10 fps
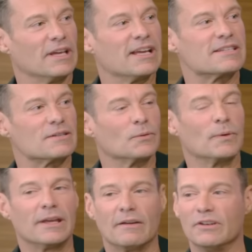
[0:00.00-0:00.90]
Yes,
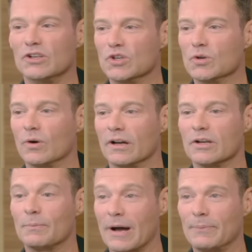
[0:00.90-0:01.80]
we have a new
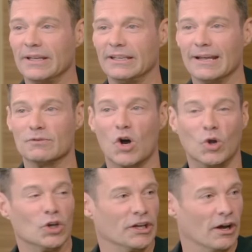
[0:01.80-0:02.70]
puppy named
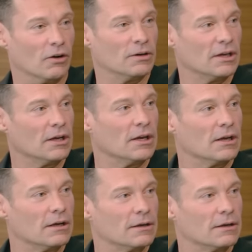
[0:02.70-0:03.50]
Olio. Oh,